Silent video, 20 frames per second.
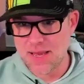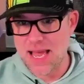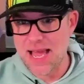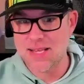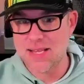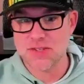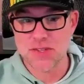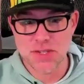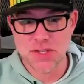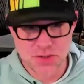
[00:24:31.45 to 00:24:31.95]

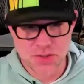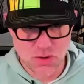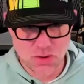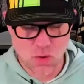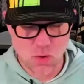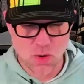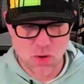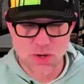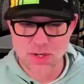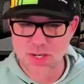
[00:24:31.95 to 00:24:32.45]
as the
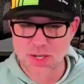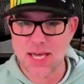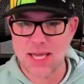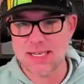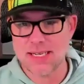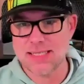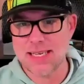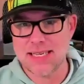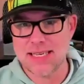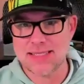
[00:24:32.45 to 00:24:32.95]
store to
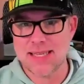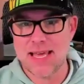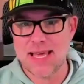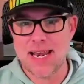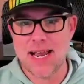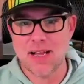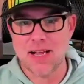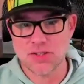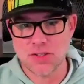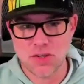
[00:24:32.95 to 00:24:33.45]
kind of test
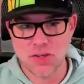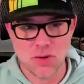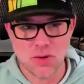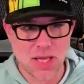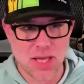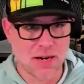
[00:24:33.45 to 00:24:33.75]
that out too.